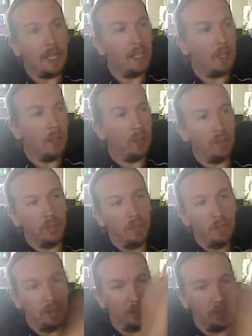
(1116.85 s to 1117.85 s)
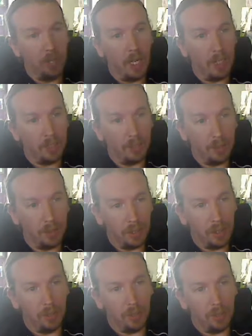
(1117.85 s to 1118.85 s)
He opens up his garage door in
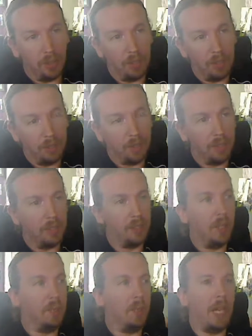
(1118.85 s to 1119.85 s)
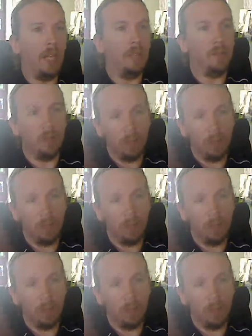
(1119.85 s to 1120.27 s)
the front and sets up loud